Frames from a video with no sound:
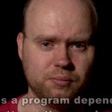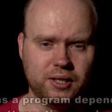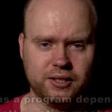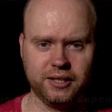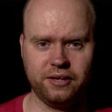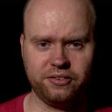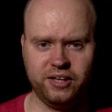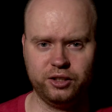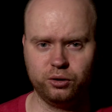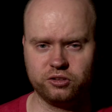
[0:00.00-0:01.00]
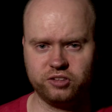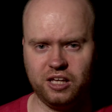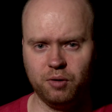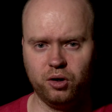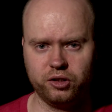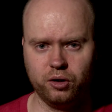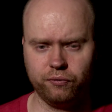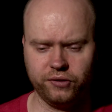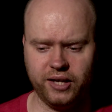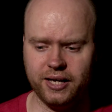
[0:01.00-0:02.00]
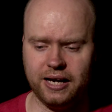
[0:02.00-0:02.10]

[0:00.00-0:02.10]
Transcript: And again, thank you to Stam Audio for that.